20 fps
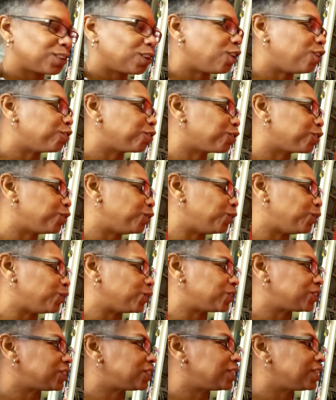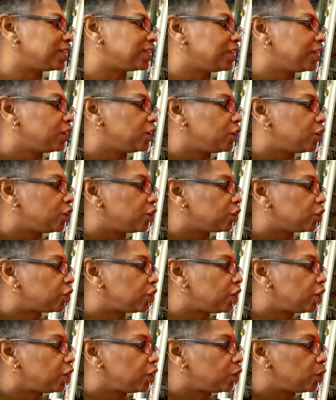Of course.
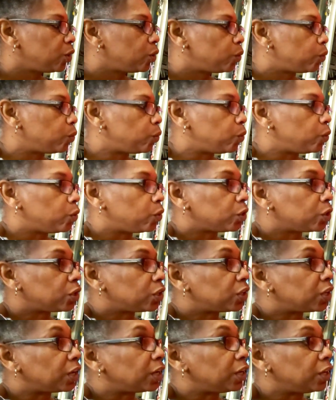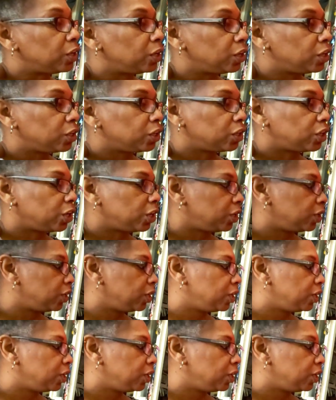K o k, k.